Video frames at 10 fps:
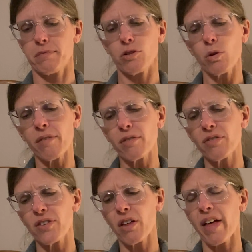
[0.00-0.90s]
Do you ever
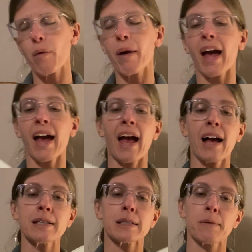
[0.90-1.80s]
feel that way, I
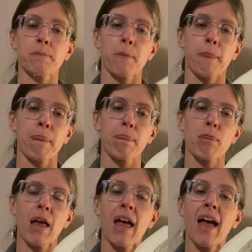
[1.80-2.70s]
ask?
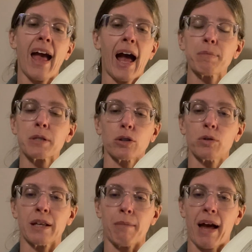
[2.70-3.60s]

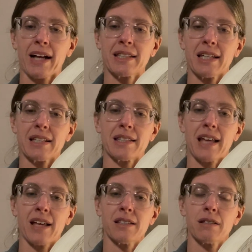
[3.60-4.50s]
Absolutely, Maxine
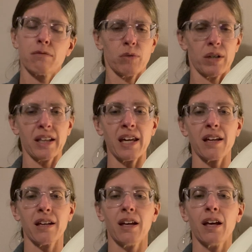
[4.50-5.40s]
says.
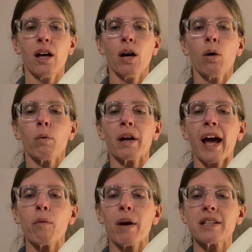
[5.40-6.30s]
Really? When
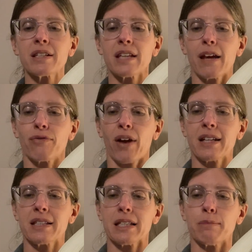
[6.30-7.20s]
I went to St.
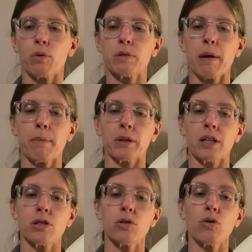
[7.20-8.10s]
Francis, most people
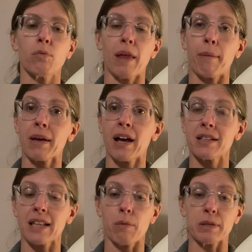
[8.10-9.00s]
assumed that
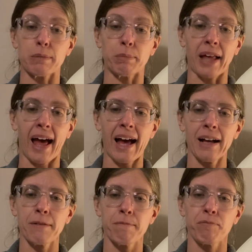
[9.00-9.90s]
because I was
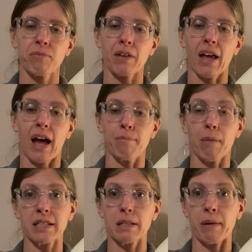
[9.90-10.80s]
Black, I
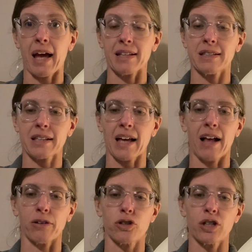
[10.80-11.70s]
must be on
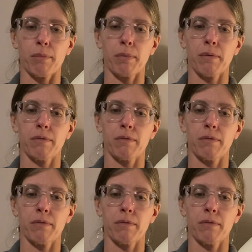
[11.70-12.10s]
scholarship.